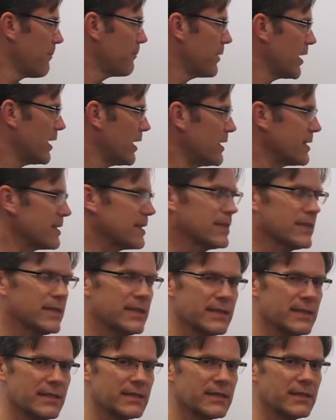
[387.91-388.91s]
because this
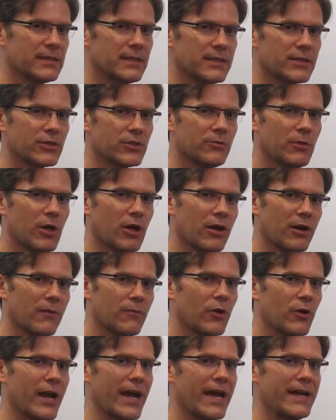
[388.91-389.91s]
is a statistical model
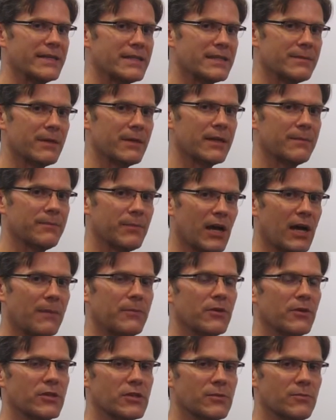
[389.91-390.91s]
and we're estimating
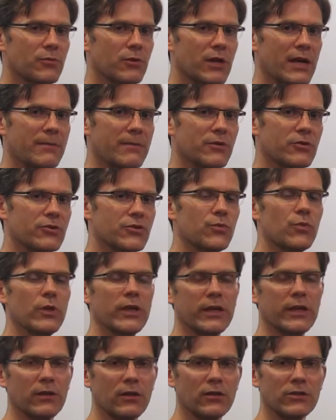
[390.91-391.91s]
population parameters, we
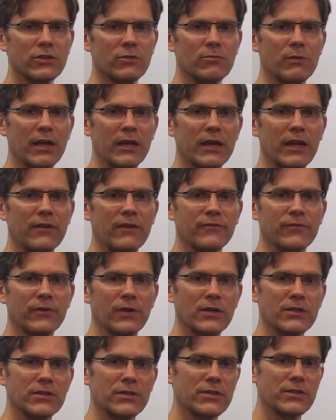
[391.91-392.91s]
can also make
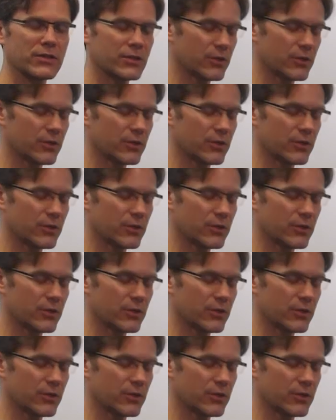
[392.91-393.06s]
inferences.